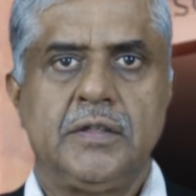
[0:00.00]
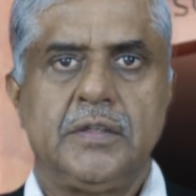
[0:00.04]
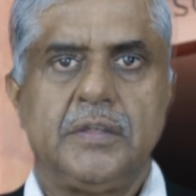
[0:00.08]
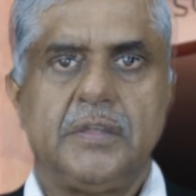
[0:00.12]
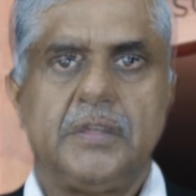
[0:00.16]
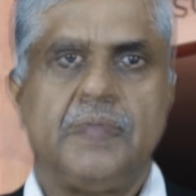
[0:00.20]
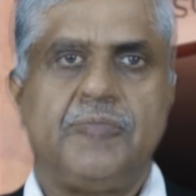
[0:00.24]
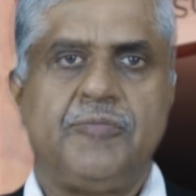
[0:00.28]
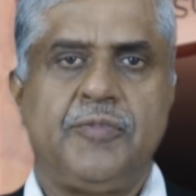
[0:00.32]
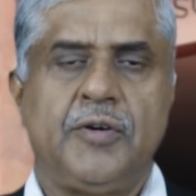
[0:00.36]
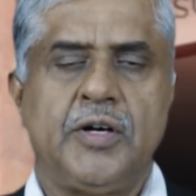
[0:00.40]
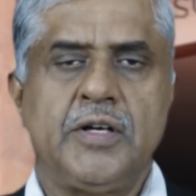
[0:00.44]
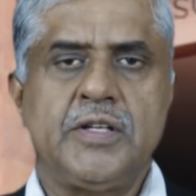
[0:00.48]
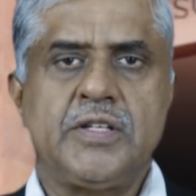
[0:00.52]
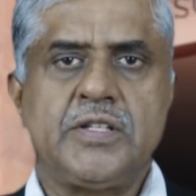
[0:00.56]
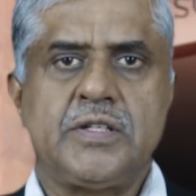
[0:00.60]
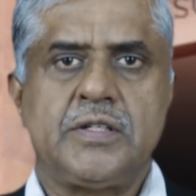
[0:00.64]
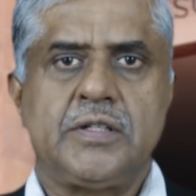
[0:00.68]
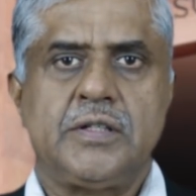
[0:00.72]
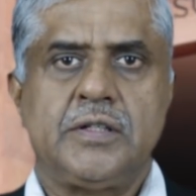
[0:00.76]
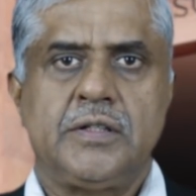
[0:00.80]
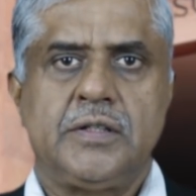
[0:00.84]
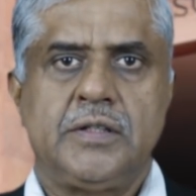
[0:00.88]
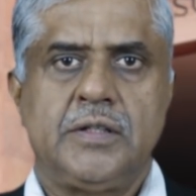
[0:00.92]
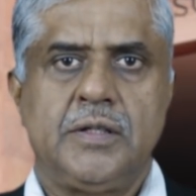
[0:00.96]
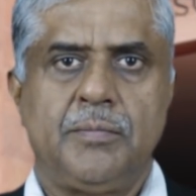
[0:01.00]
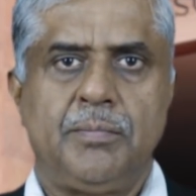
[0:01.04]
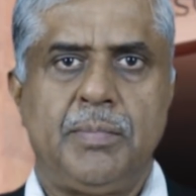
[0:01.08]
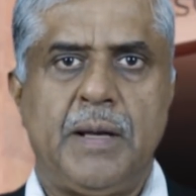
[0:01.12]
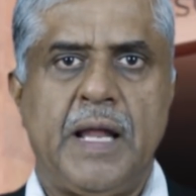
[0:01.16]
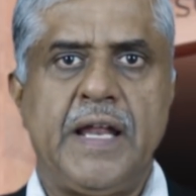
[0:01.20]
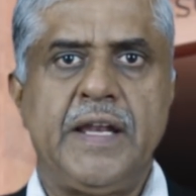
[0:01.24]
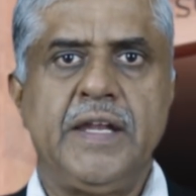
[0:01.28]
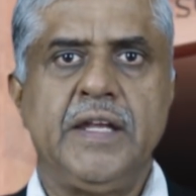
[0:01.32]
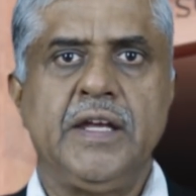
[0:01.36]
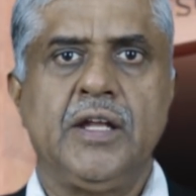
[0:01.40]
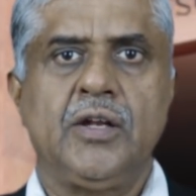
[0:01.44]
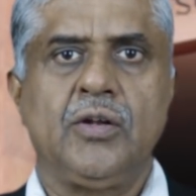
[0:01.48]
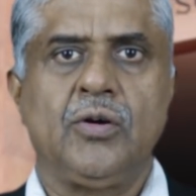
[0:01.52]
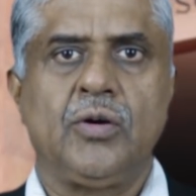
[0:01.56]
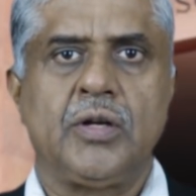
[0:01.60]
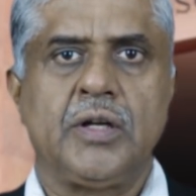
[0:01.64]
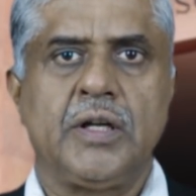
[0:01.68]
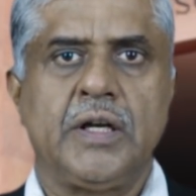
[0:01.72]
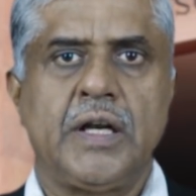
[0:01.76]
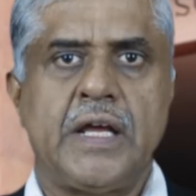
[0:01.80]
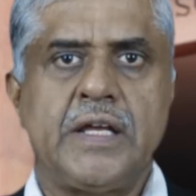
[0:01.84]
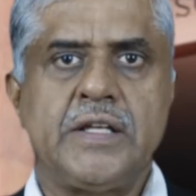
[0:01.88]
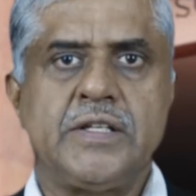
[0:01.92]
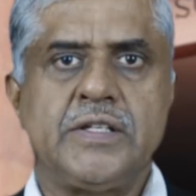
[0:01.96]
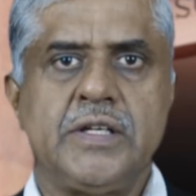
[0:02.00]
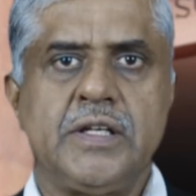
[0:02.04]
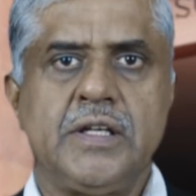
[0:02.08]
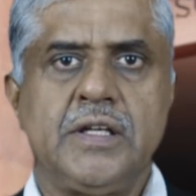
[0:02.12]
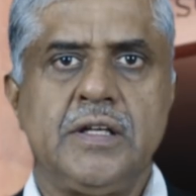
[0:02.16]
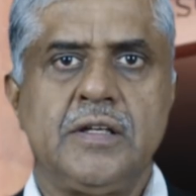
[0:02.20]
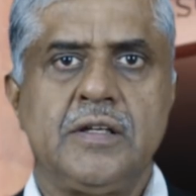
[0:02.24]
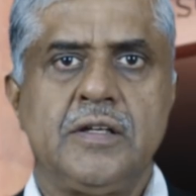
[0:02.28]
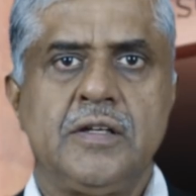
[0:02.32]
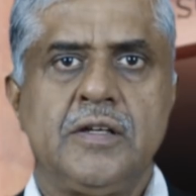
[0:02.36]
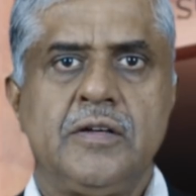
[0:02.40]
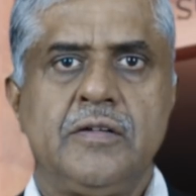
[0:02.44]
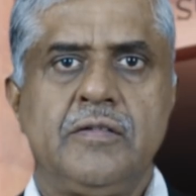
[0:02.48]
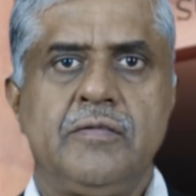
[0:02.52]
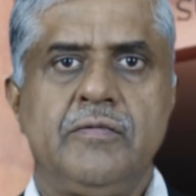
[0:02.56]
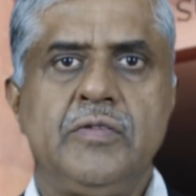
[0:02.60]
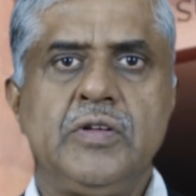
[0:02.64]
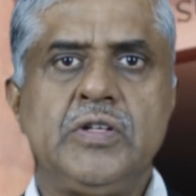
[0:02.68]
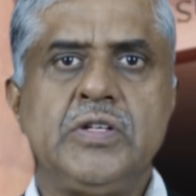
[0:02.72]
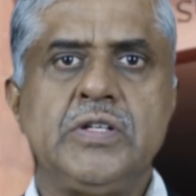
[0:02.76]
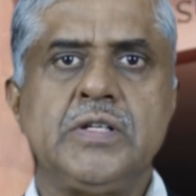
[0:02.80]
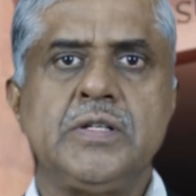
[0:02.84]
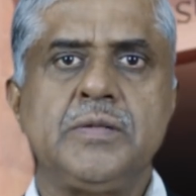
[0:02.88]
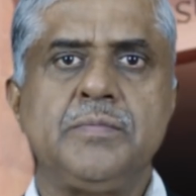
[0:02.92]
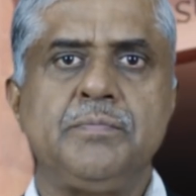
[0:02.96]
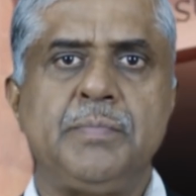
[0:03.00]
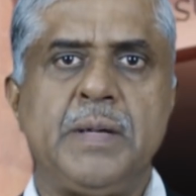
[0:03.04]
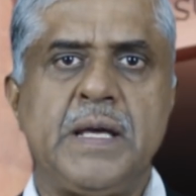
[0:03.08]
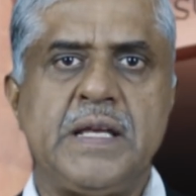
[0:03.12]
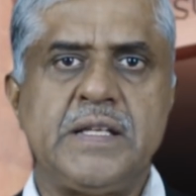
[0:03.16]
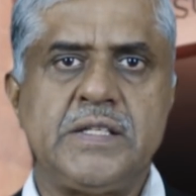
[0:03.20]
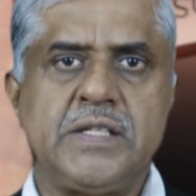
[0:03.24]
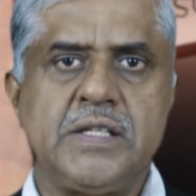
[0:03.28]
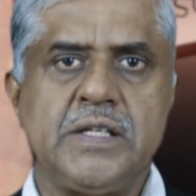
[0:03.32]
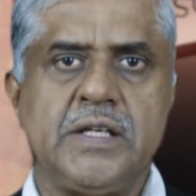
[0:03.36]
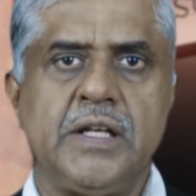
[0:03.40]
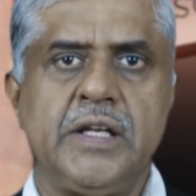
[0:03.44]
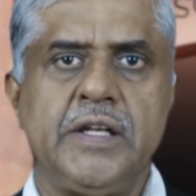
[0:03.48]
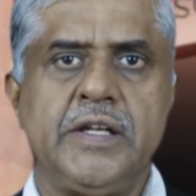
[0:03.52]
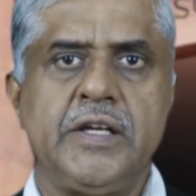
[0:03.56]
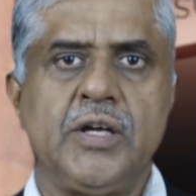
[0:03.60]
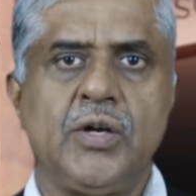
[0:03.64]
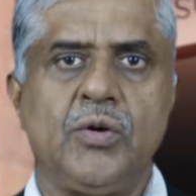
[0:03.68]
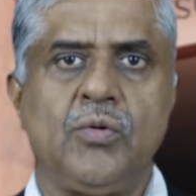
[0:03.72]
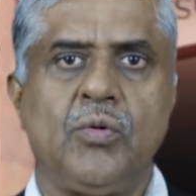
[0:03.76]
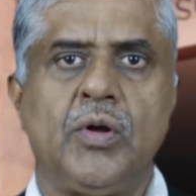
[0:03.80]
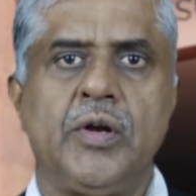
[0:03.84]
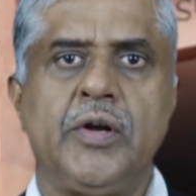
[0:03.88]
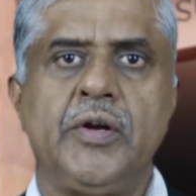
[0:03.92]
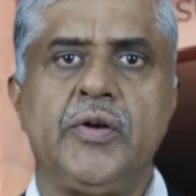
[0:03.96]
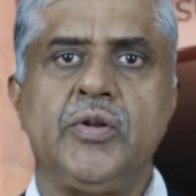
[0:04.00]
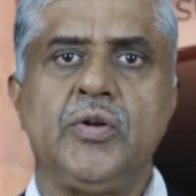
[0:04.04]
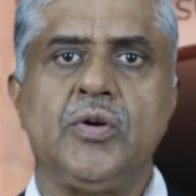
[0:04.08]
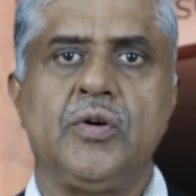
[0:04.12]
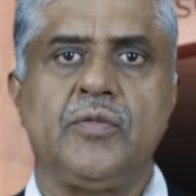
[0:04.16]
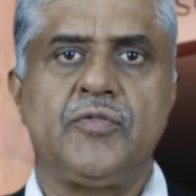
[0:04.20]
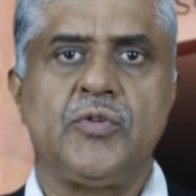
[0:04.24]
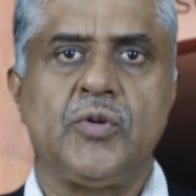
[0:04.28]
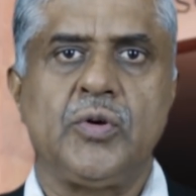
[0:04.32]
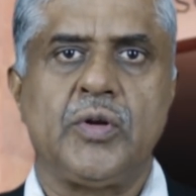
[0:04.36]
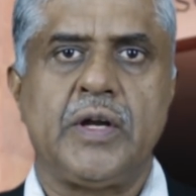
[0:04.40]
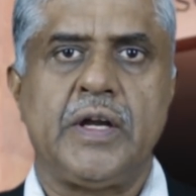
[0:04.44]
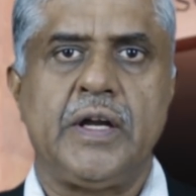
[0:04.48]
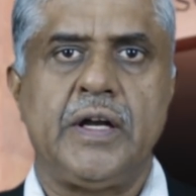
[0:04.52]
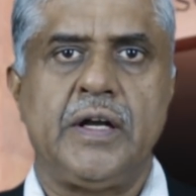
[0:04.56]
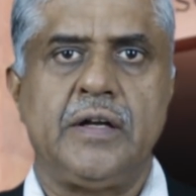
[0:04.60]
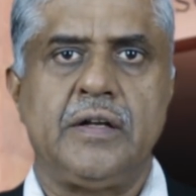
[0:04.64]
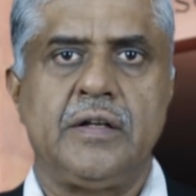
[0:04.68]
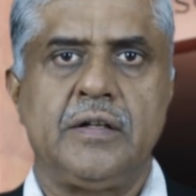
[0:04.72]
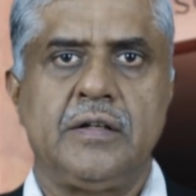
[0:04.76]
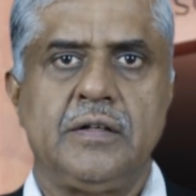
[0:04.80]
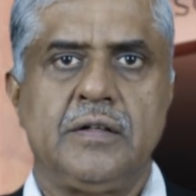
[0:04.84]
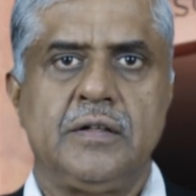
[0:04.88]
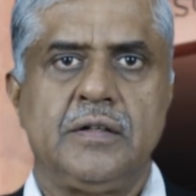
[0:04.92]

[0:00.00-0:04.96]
The first, the planning and organizing, which is basically a quality of your head.